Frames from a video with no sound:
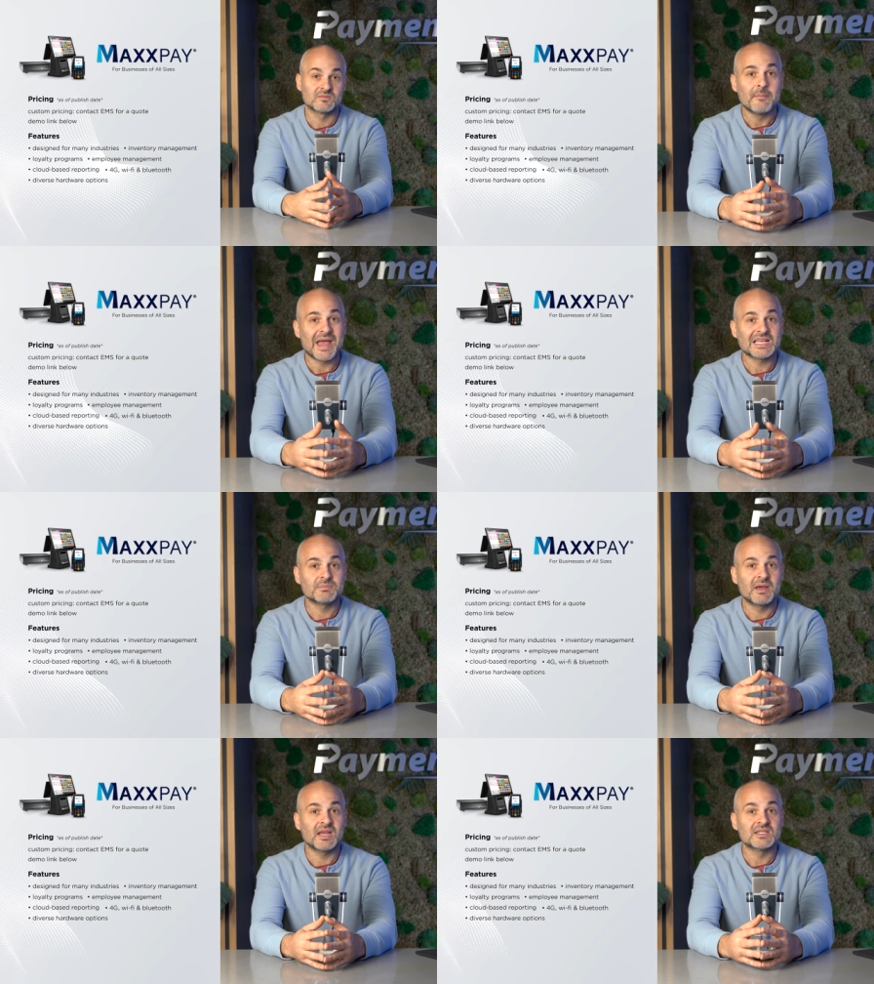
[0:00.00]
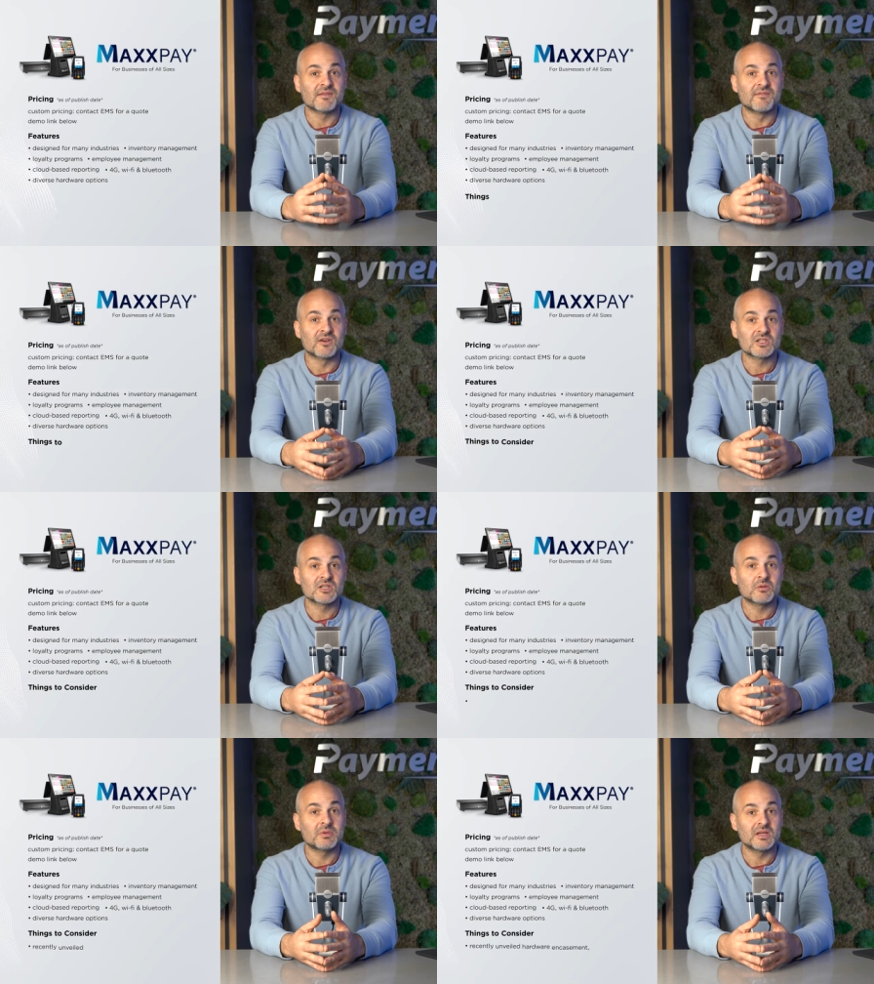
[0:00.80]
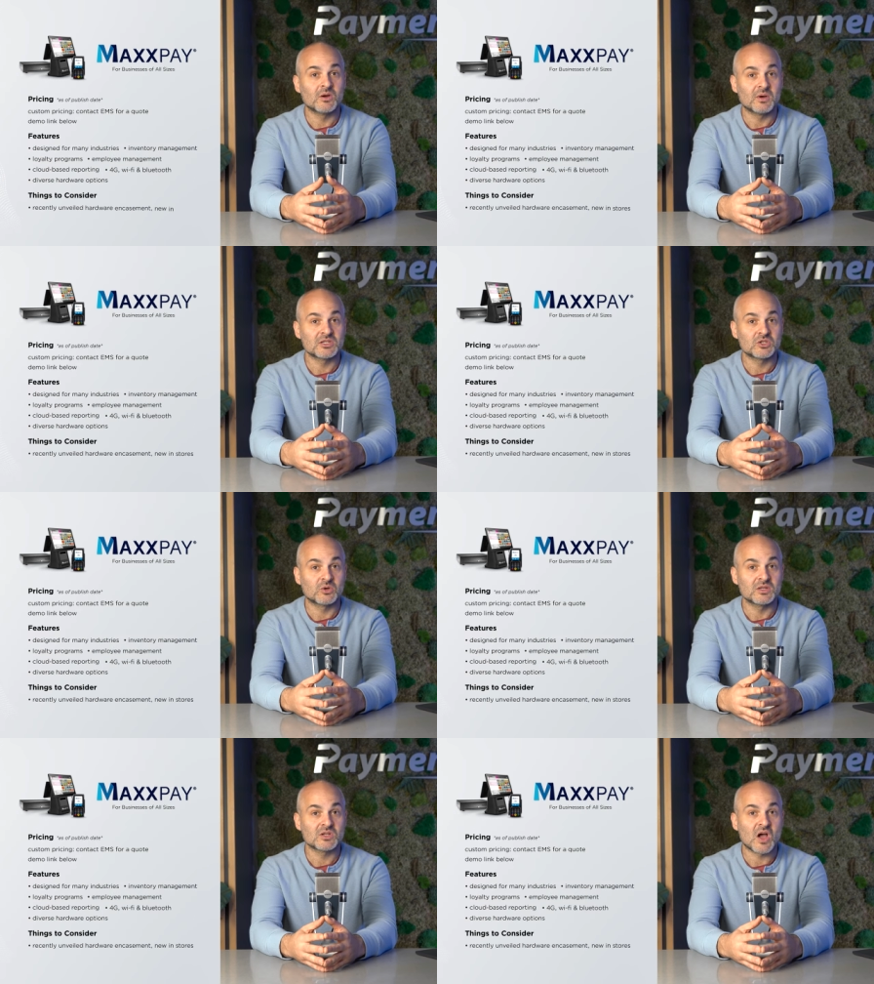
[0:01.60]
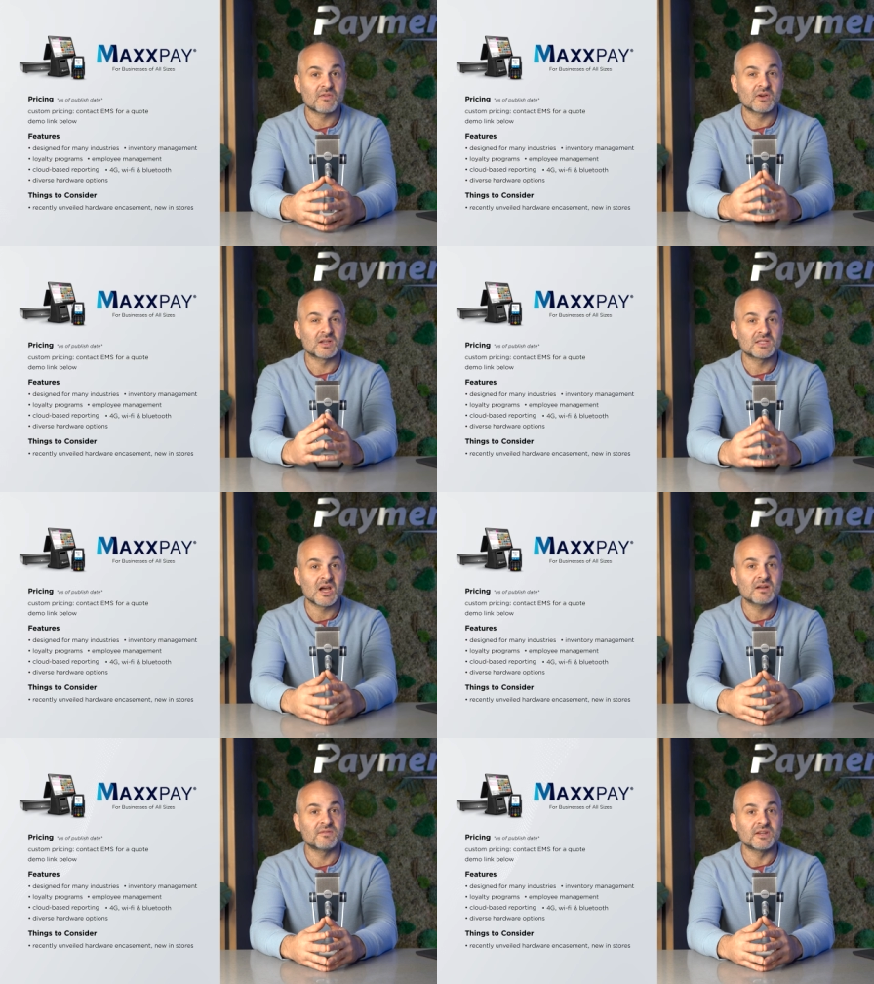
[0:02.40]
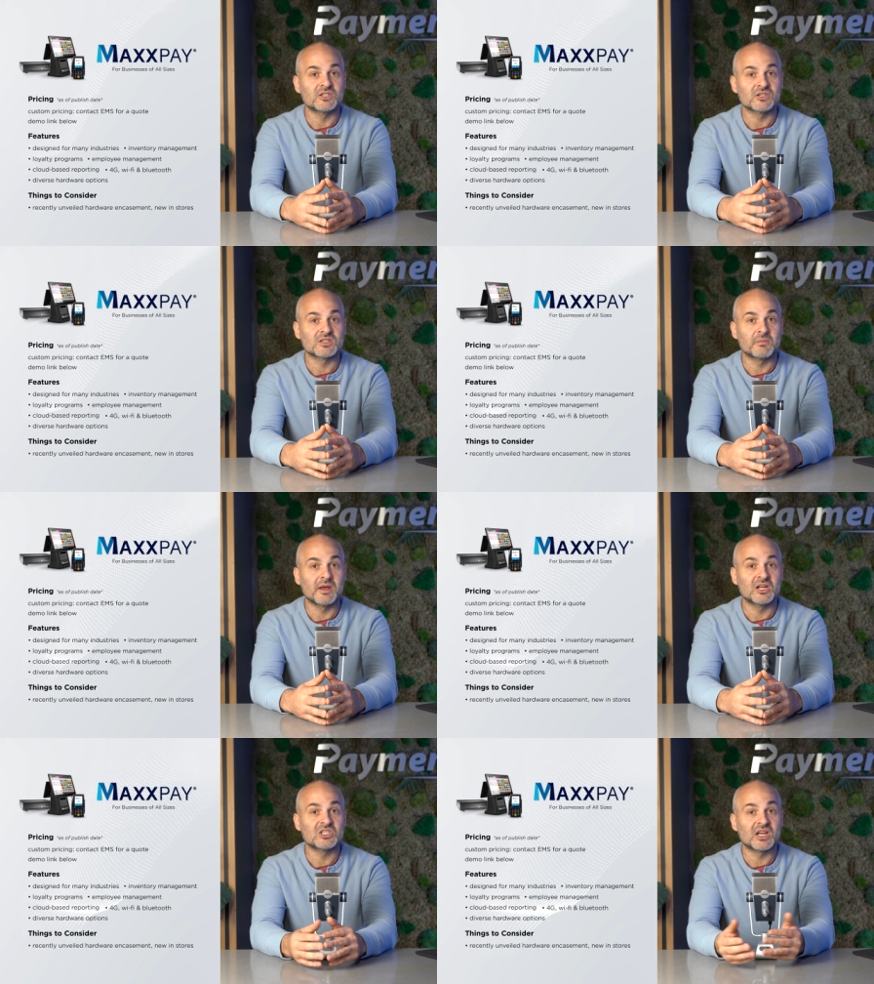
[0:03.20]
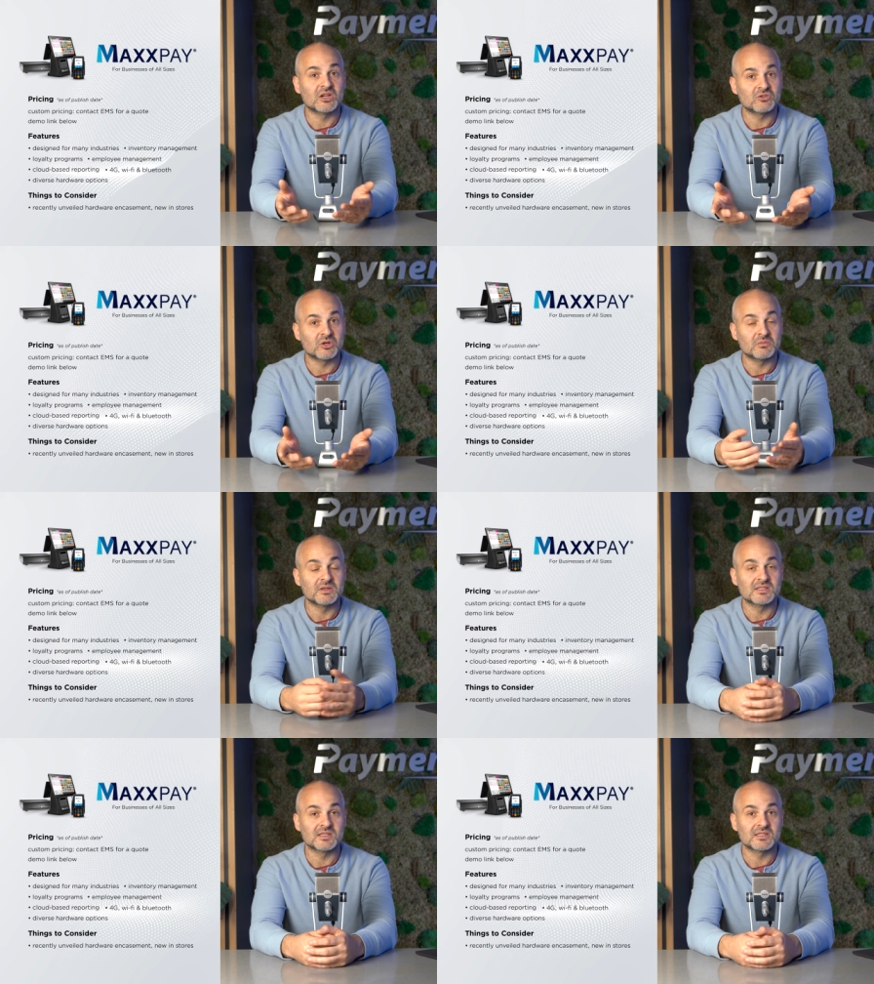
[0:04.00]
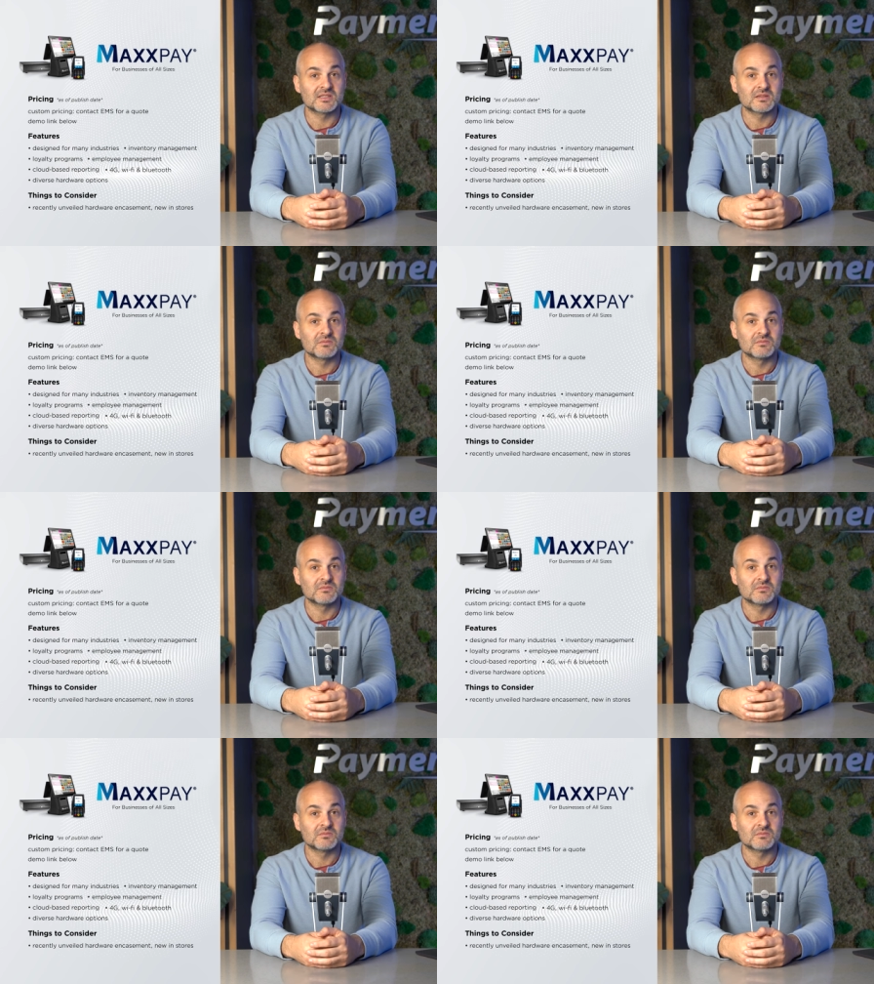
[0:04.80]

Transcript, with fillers: MaxxPay is a versatile POS choice offering a ton of features to manage and grow your business.